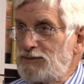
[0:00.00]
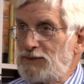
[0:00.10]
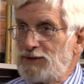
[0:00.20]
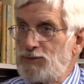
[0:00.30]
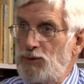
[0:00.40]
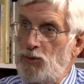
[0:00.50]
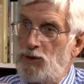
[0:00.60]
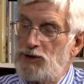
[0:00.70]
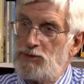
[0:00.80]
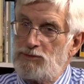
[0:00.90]
because um,
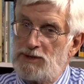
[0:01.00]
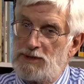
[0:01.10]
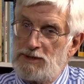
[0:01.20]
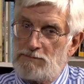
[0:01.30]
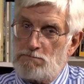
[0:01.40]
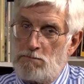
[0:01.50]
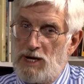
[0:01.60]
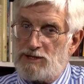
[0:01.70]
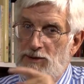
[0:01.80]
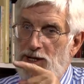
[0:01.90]
when you
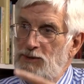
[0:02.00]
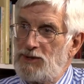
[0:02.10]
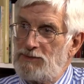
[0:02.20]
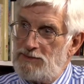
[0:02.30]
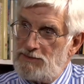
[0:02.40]
mess around with